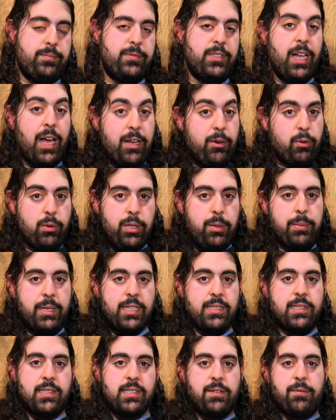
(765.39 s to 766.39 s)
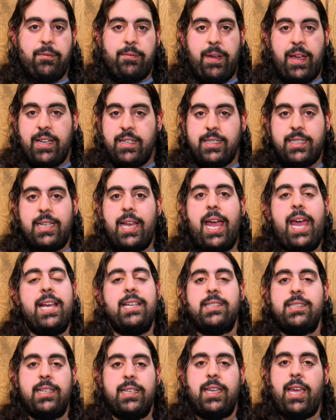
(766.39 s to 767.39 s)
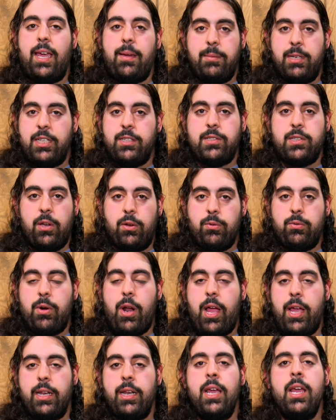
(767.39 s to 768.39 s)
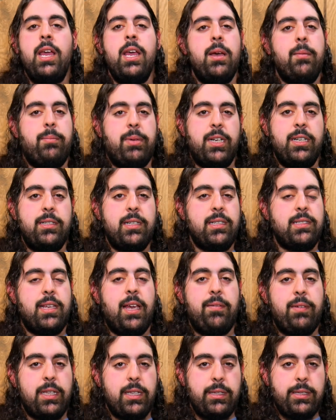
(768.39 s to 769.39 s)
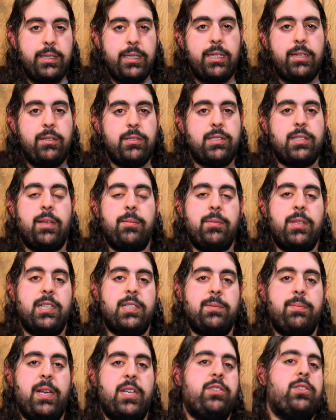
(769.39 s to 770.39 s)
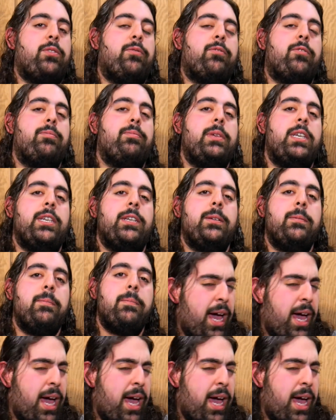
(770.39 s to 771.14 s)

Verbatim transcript: Not only because it's a fantastic game in its own right, but it does have a little something special for me.